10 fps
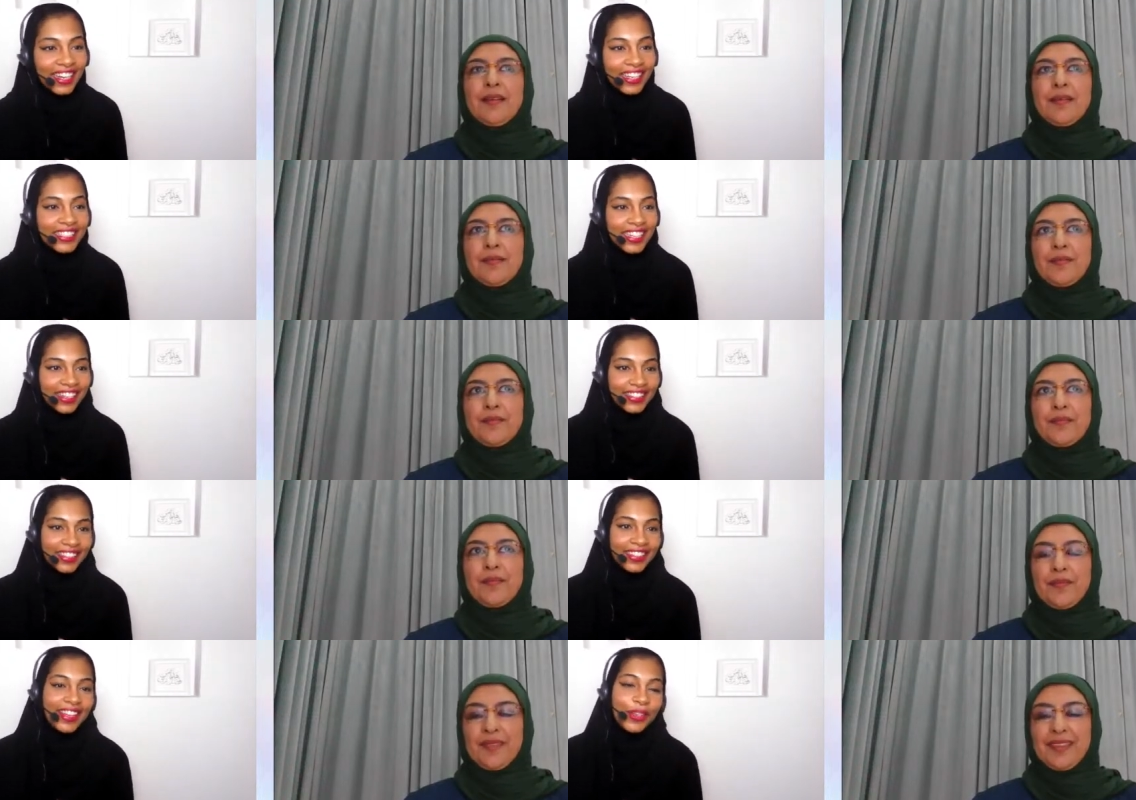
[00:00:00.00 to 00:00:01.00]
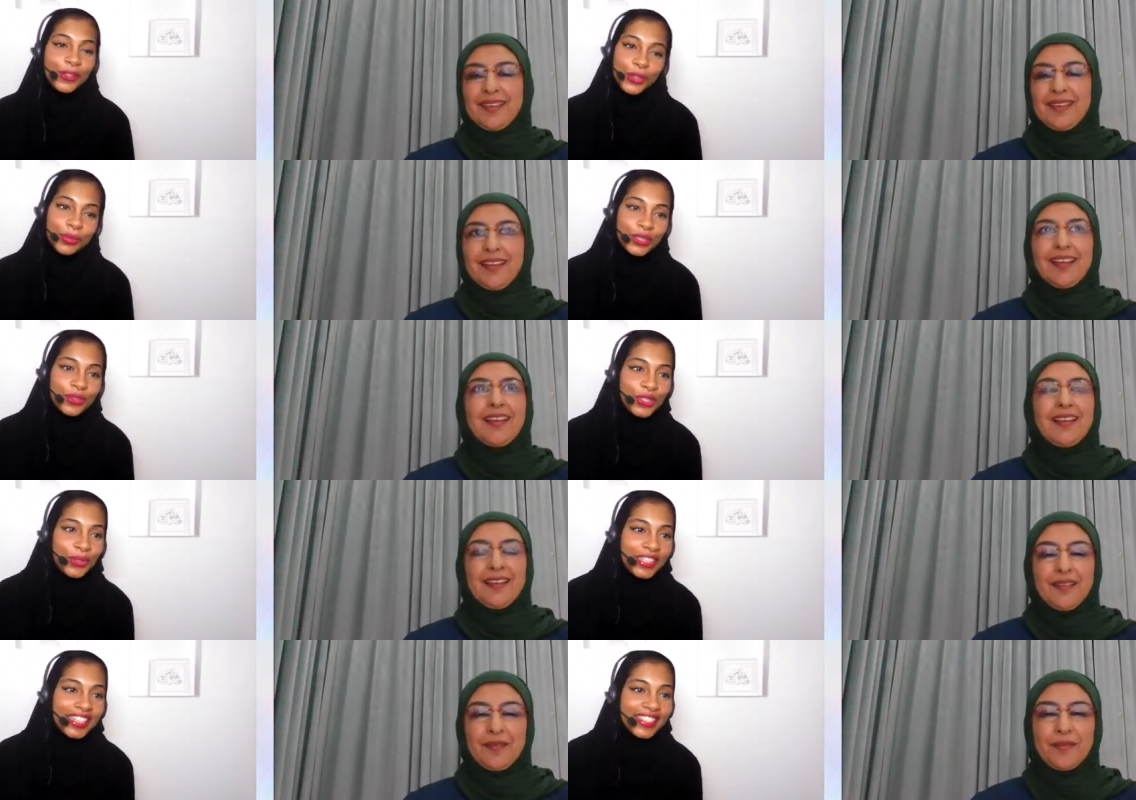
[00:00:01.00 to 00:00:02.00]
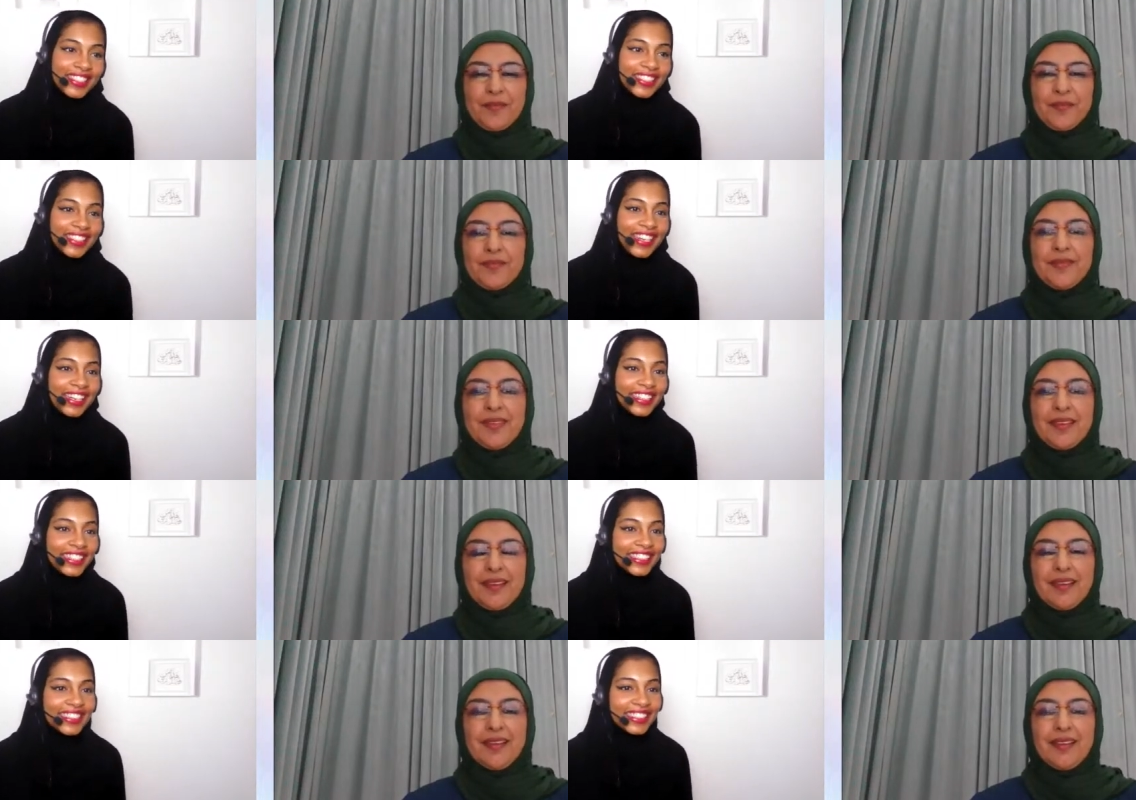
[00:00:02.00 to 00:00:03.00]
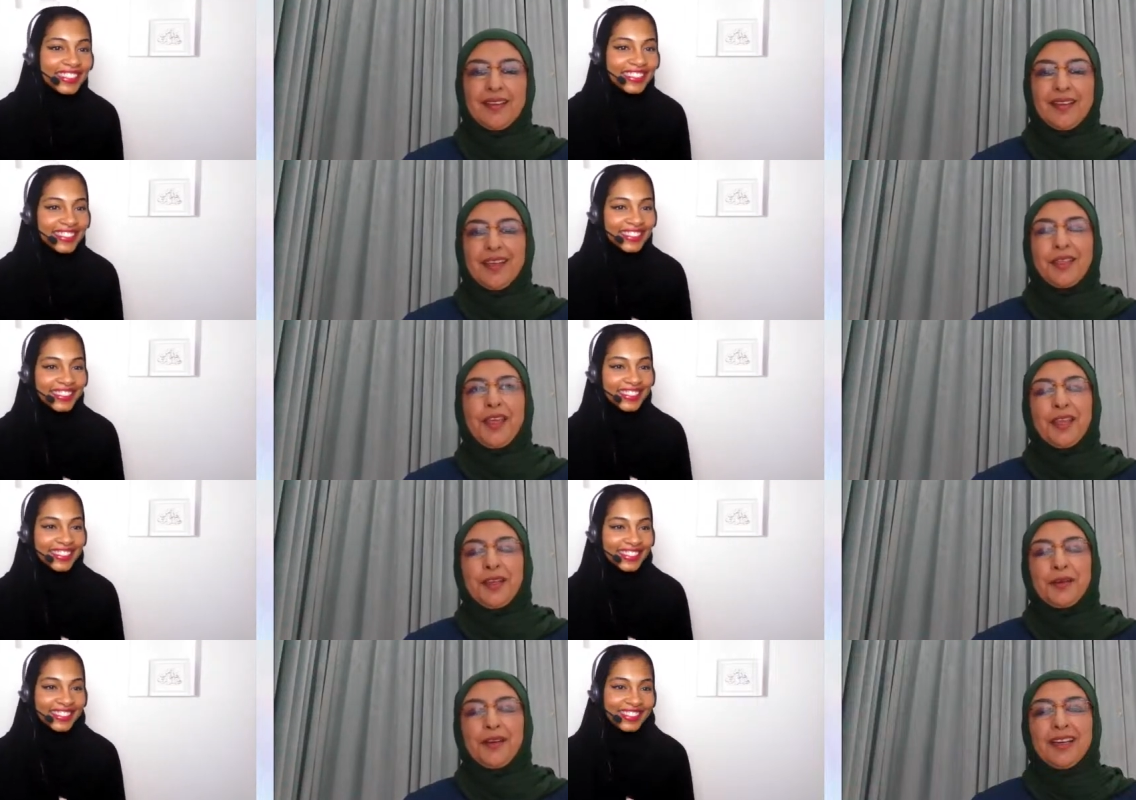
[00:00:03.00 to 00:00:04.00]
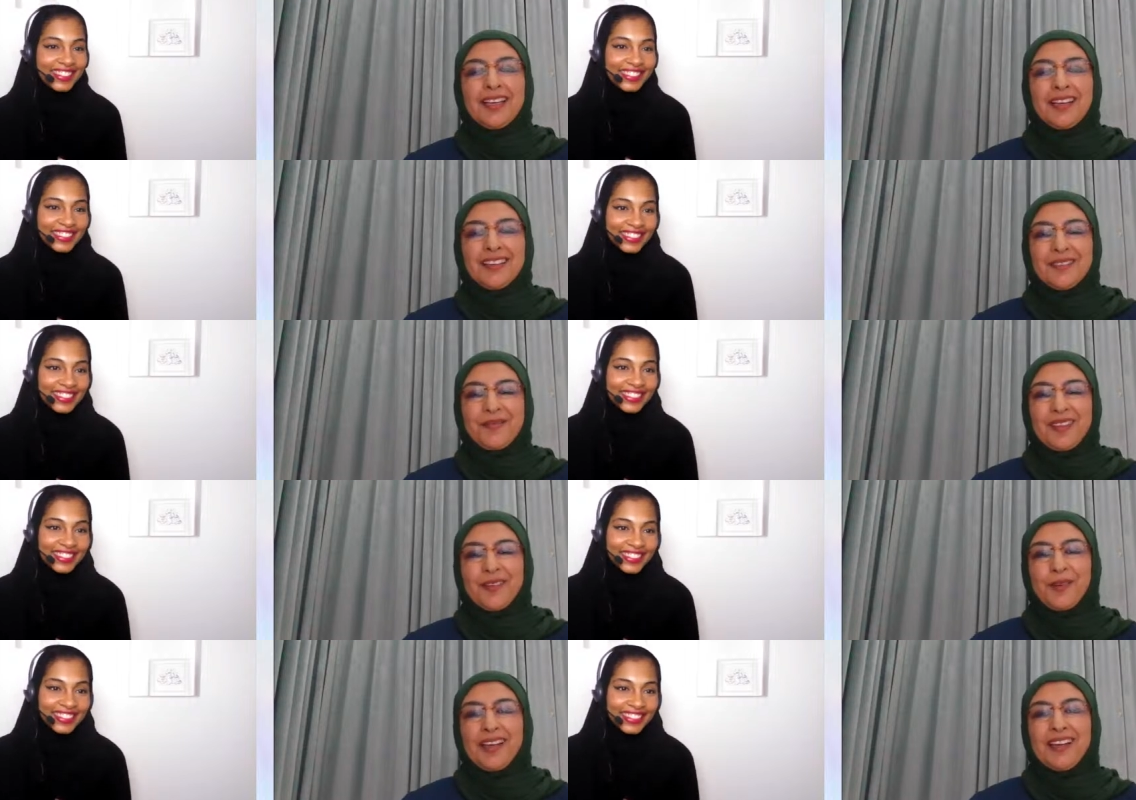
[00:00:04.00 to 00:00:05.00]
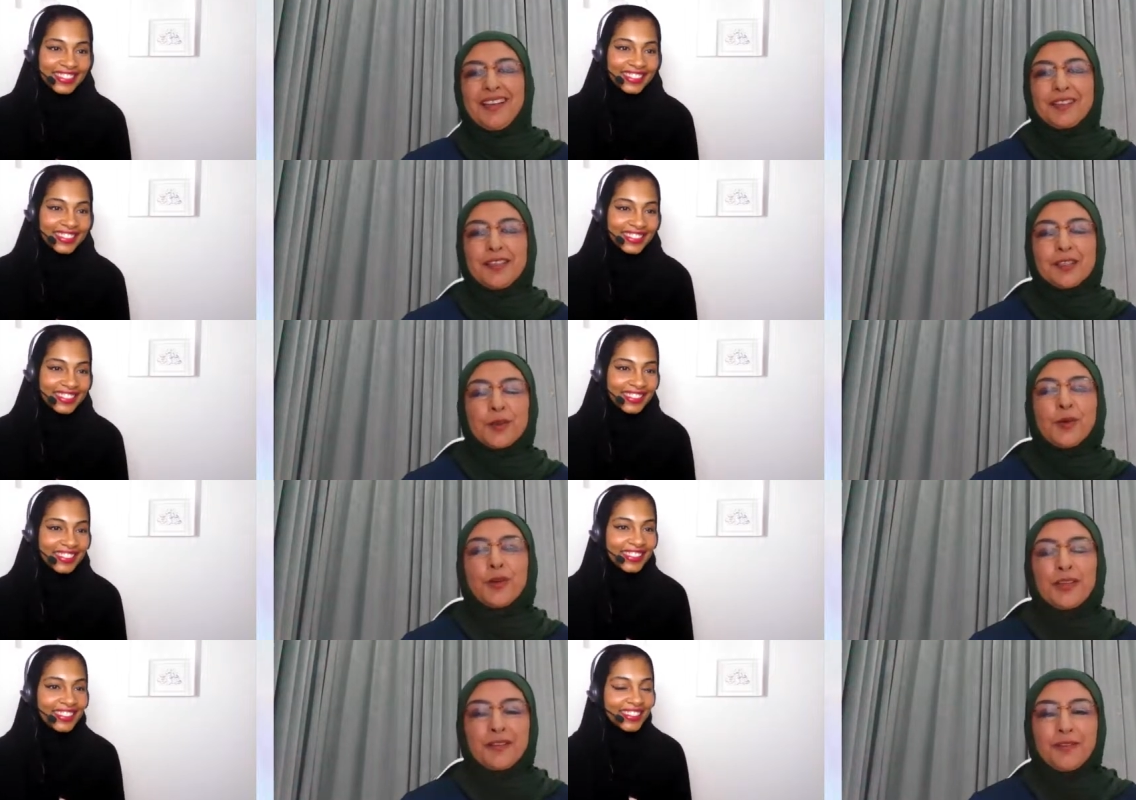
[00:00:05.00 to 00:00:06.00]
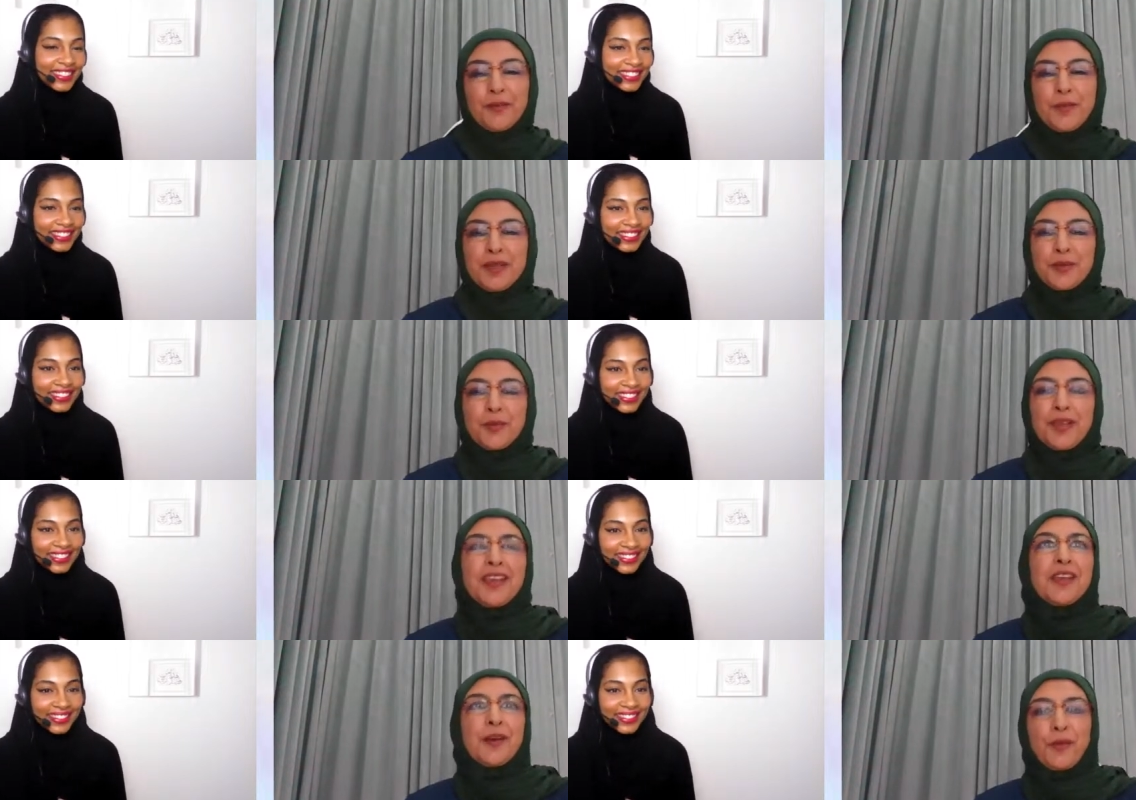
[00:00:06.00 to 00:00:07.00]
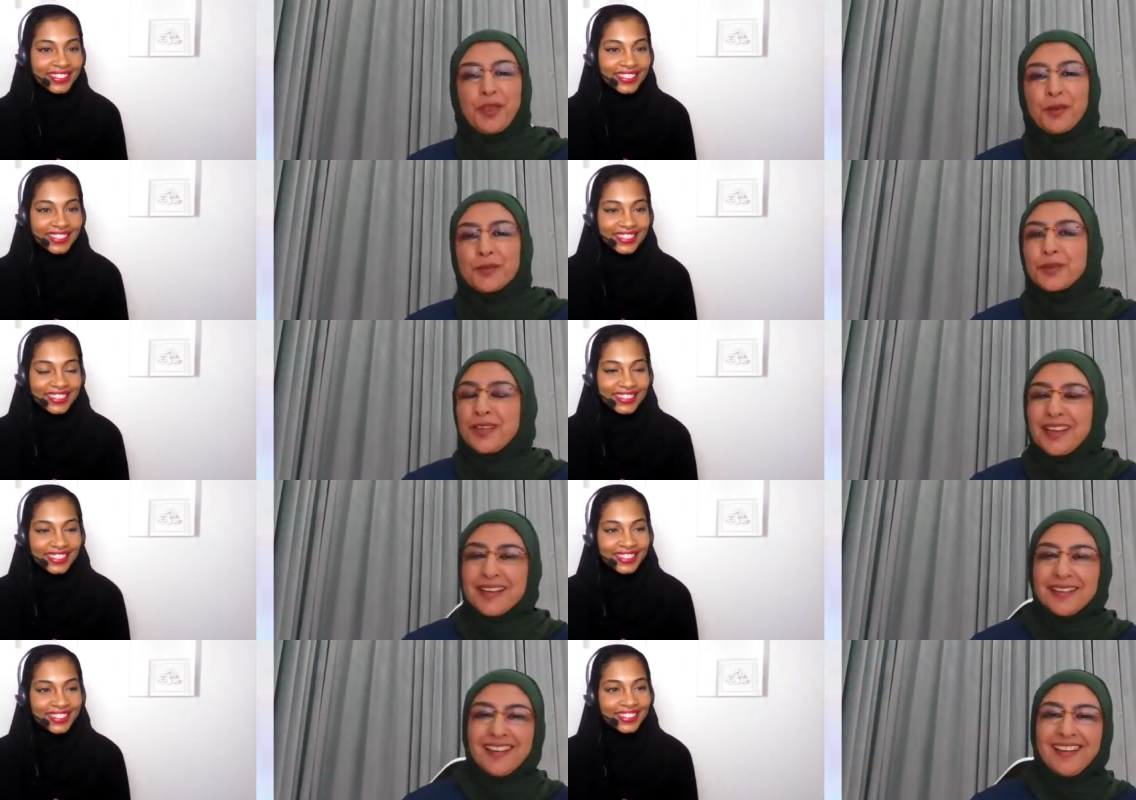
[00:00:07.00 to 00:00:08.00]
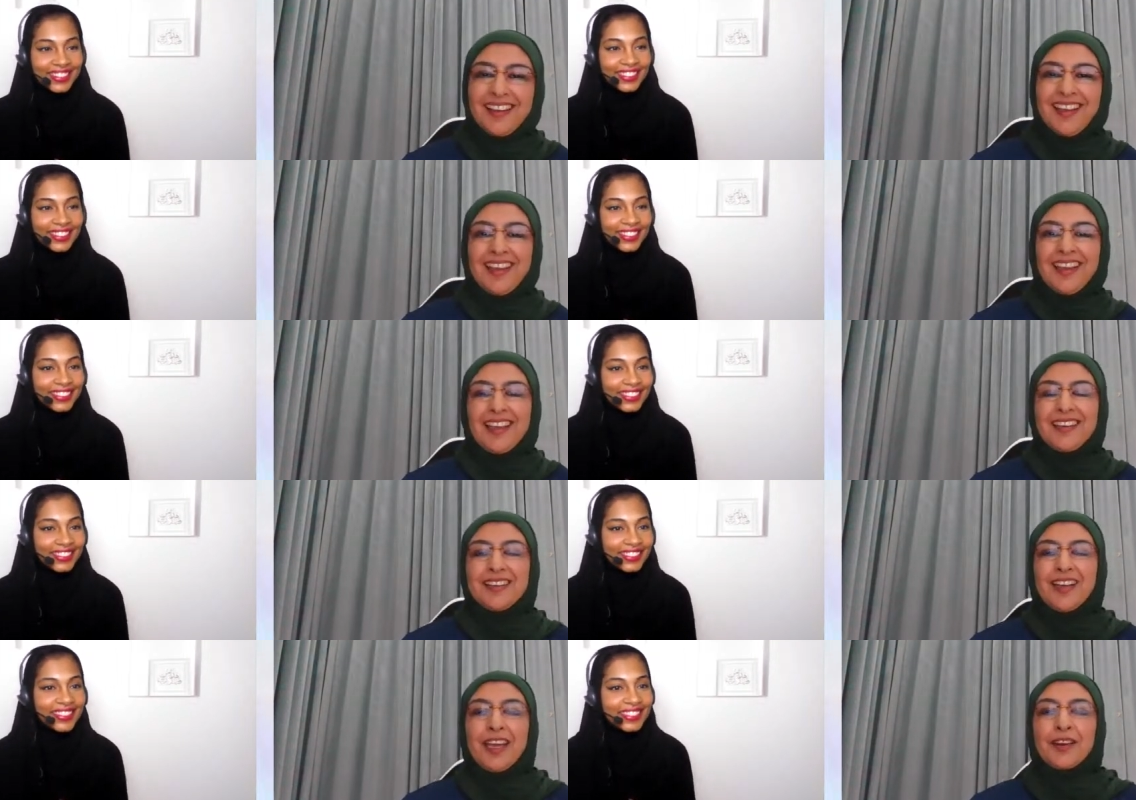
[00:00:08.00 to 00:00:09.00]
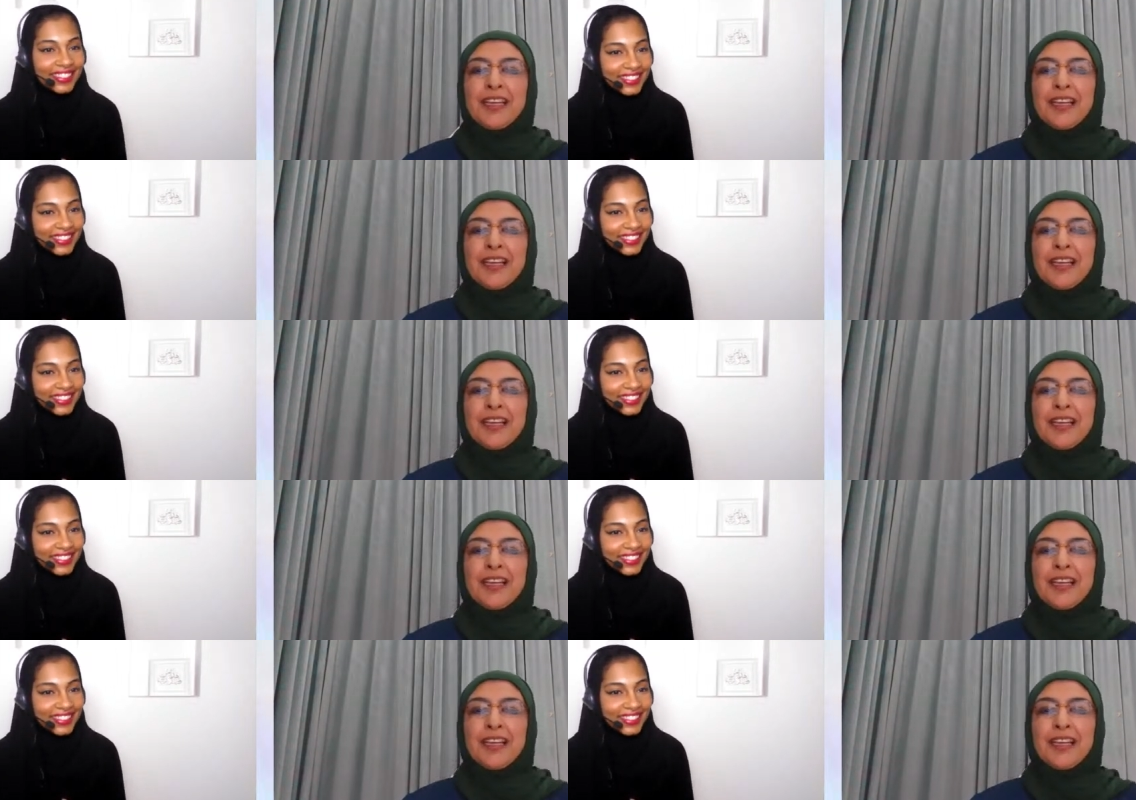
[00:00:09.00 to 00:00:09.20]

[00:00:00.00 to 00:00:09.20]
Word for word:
Speaker 1: Hi, Saada. Thank you so much for joining us today.
Speaker 2: Thank you, Laila. Well, it is honor for me to be here with you today. And I